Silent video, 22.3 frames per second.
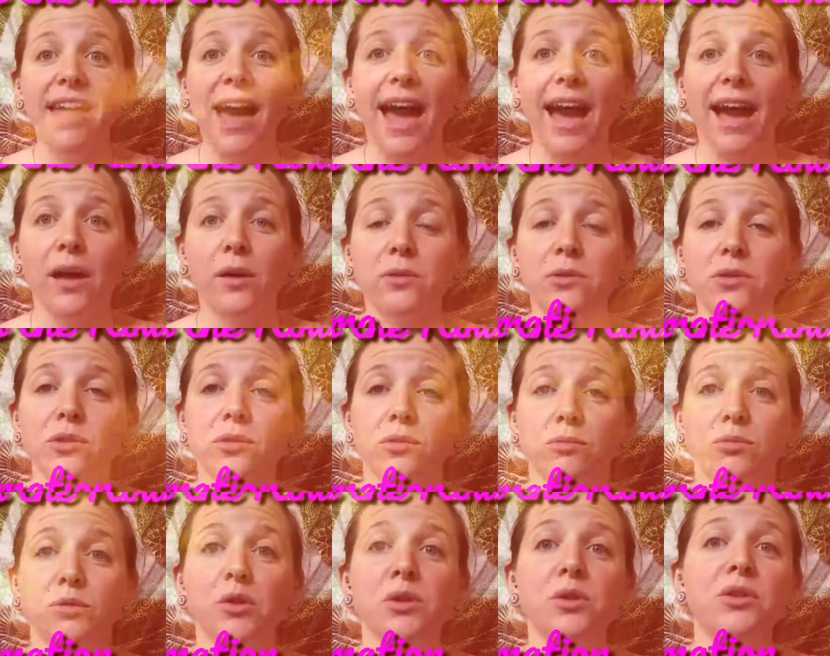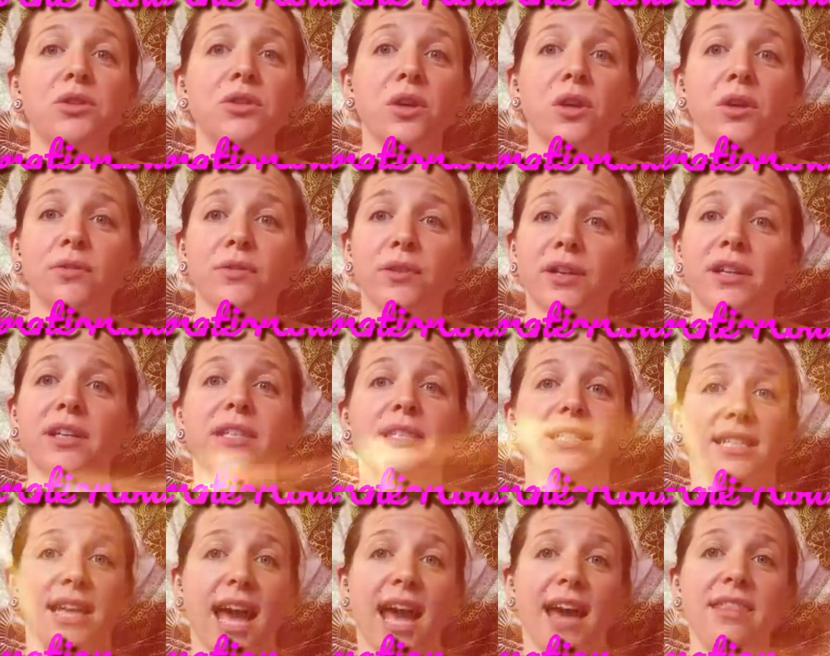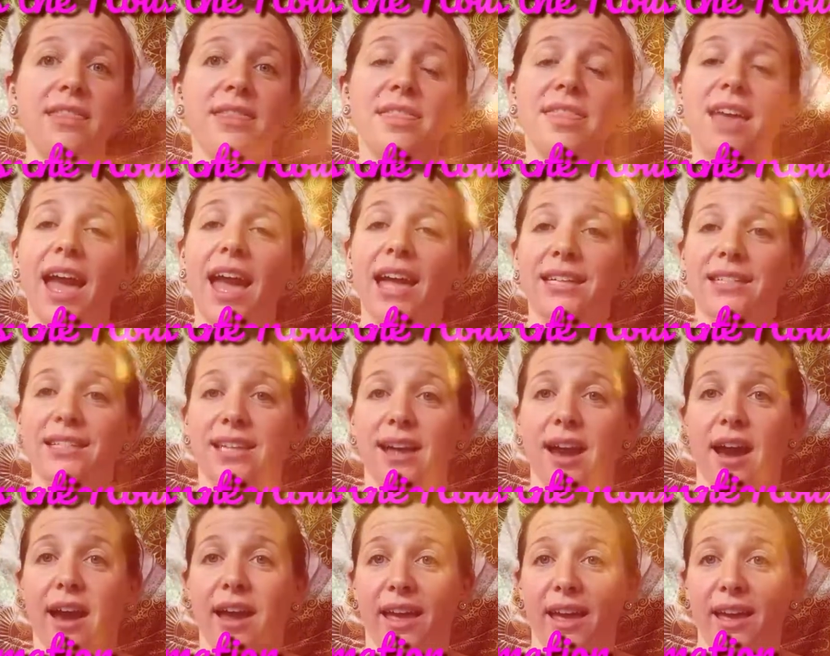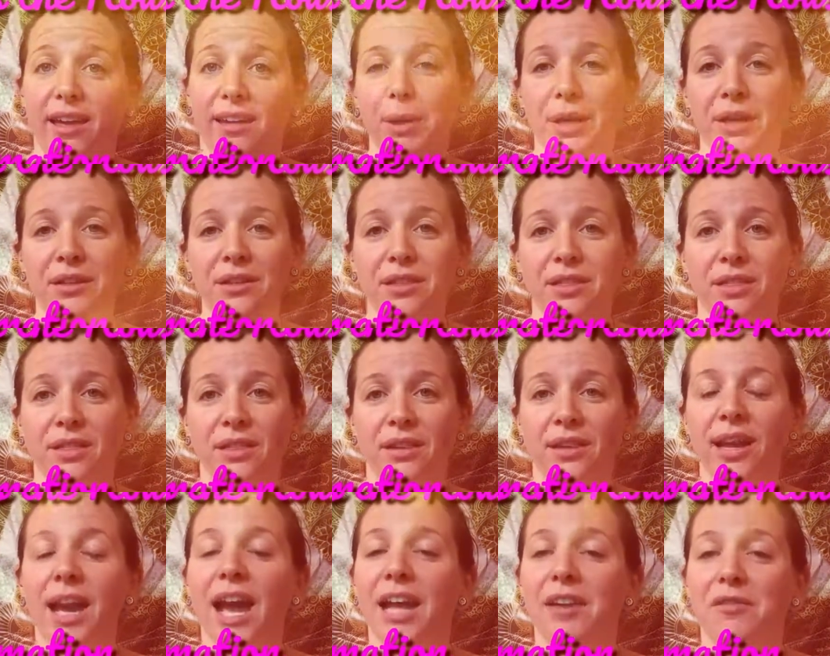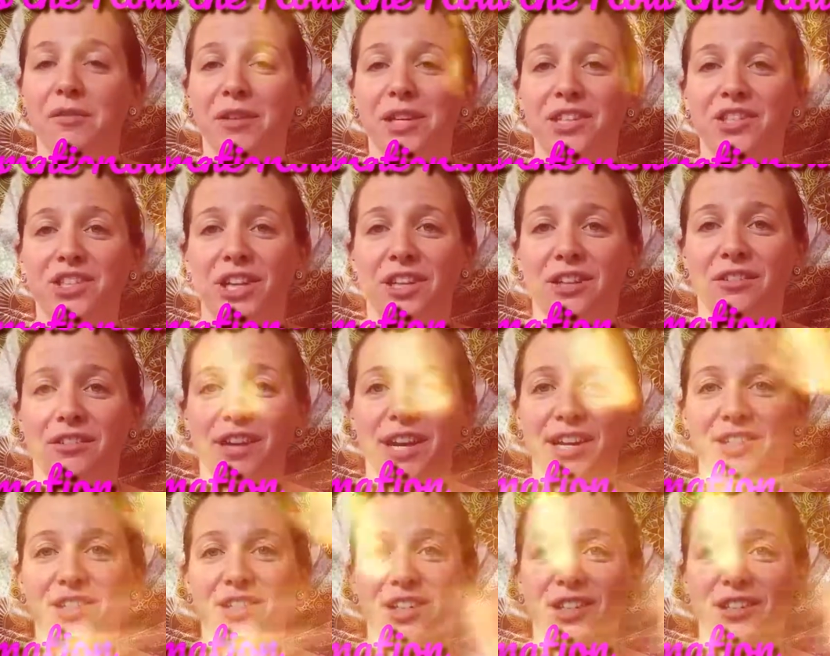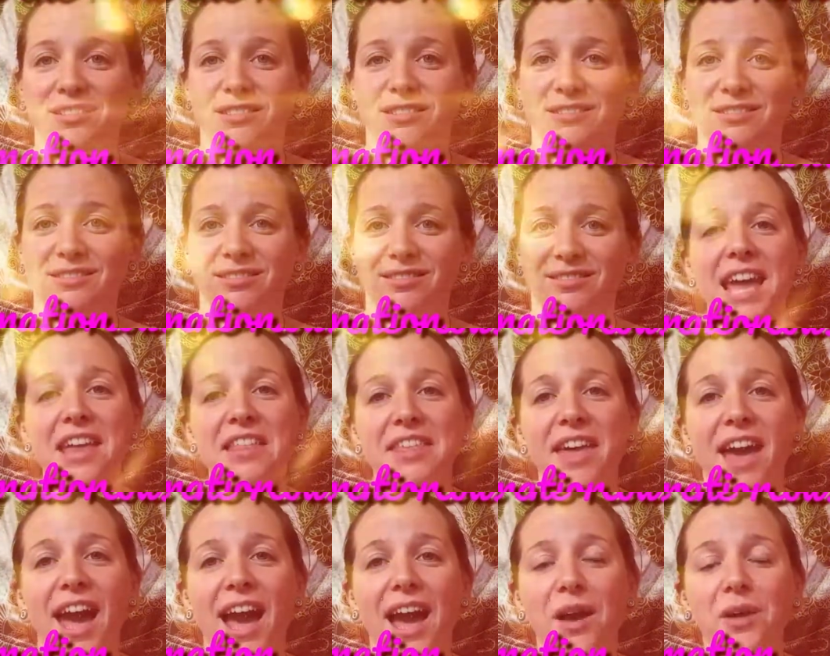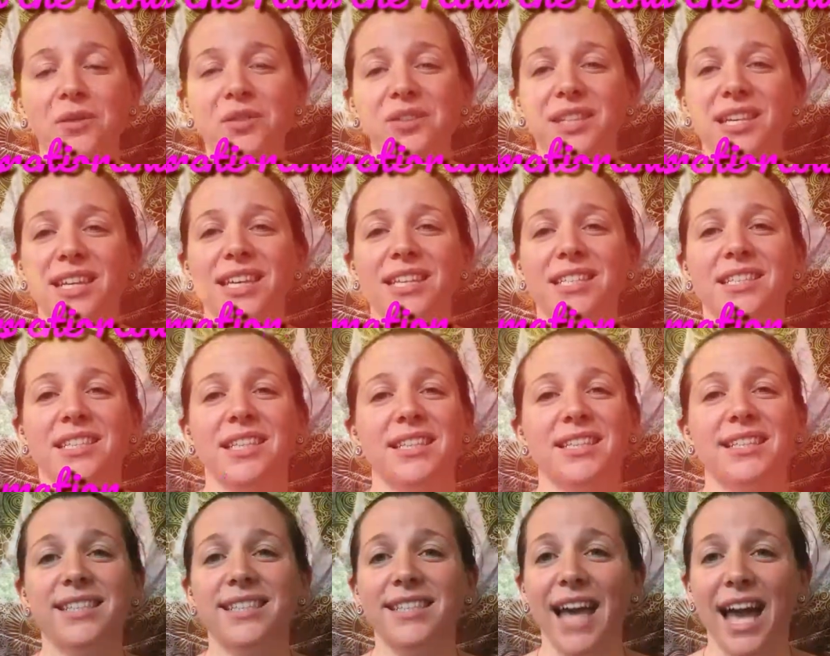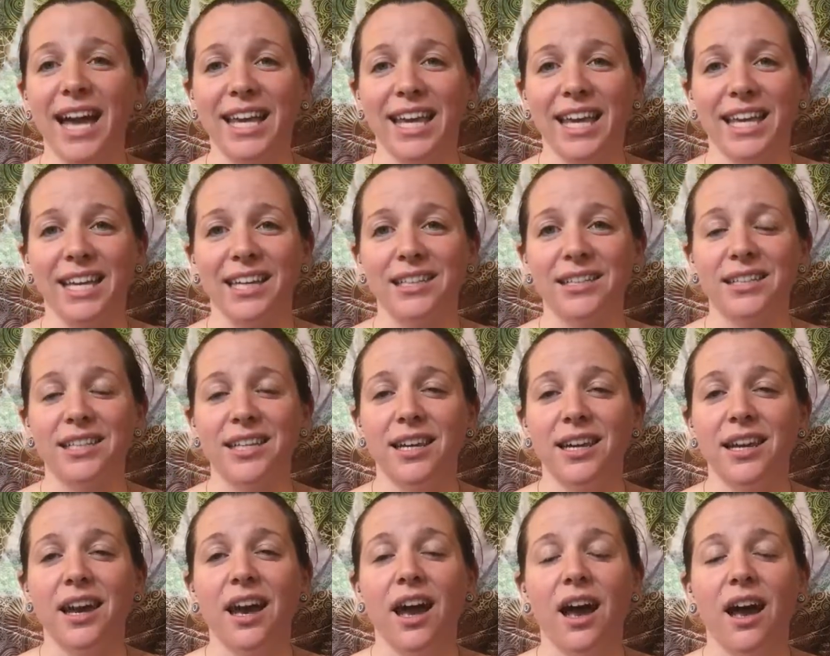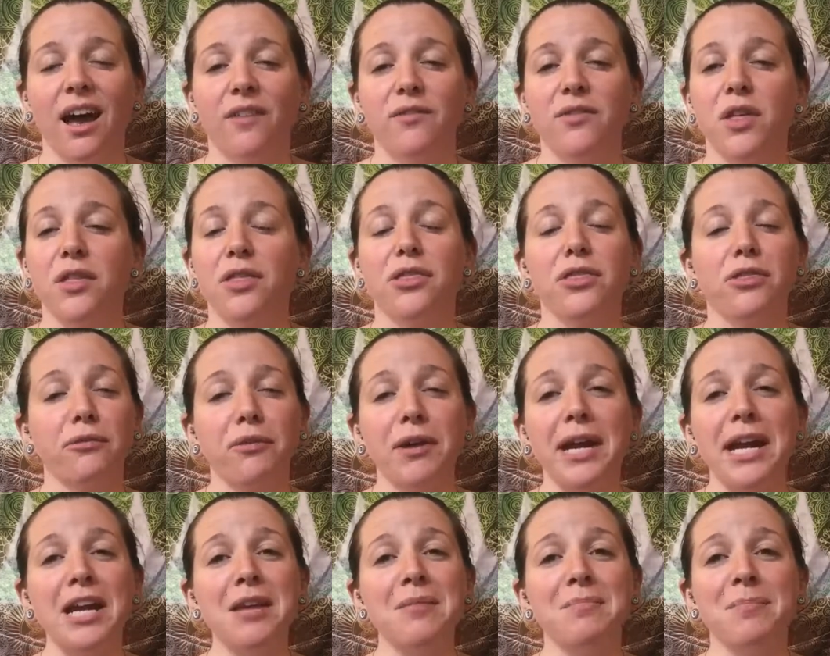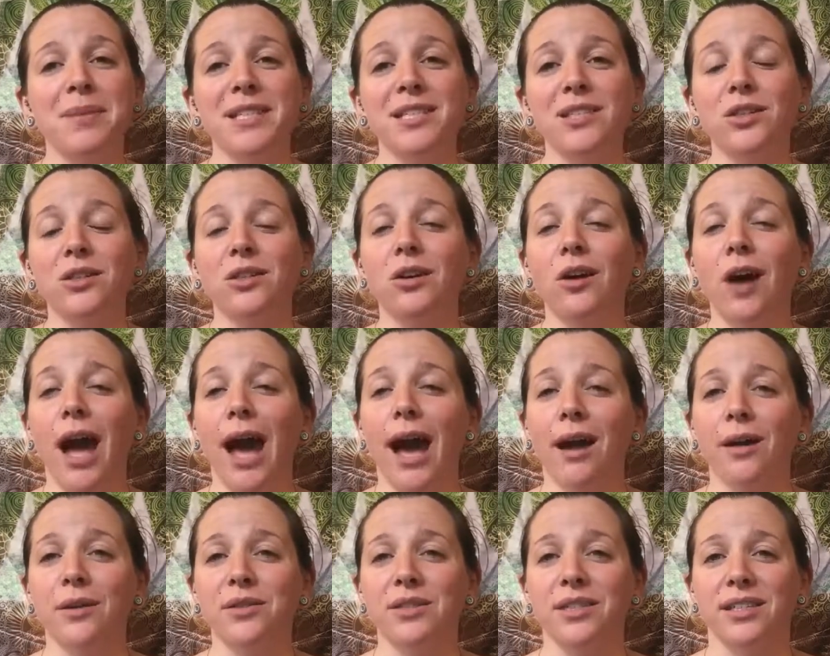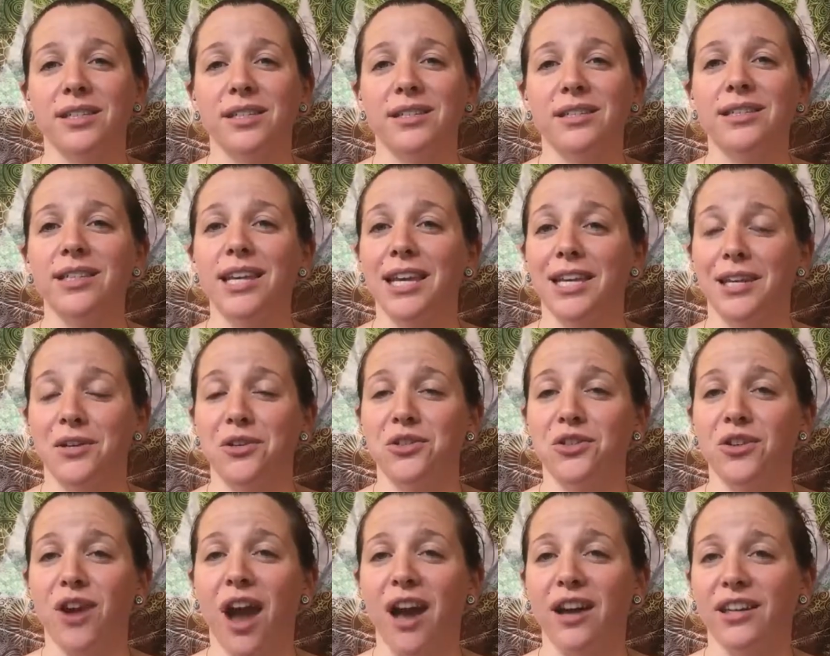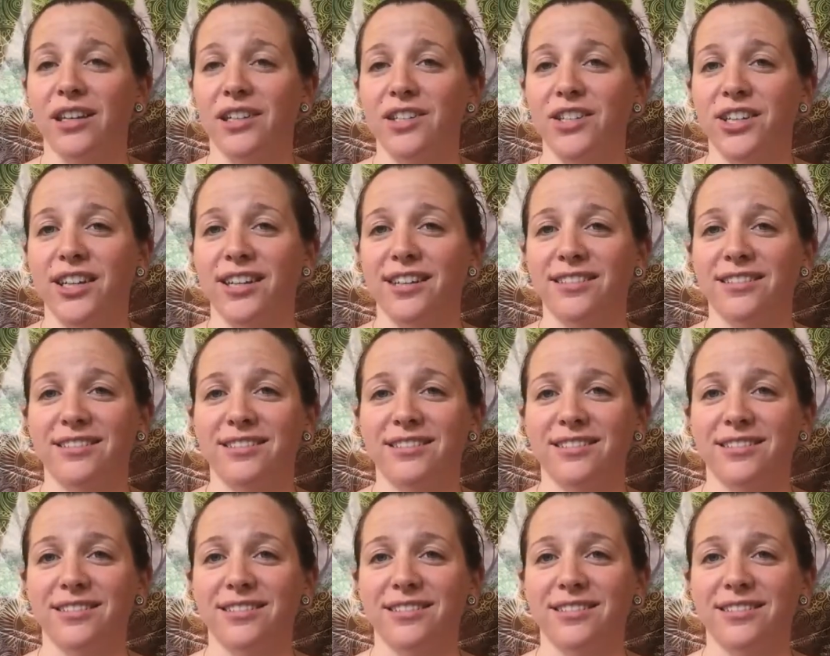house rules over death and dying, birth and regeneration. 8th house is the 2nd of the 3 mystical houses in astrology.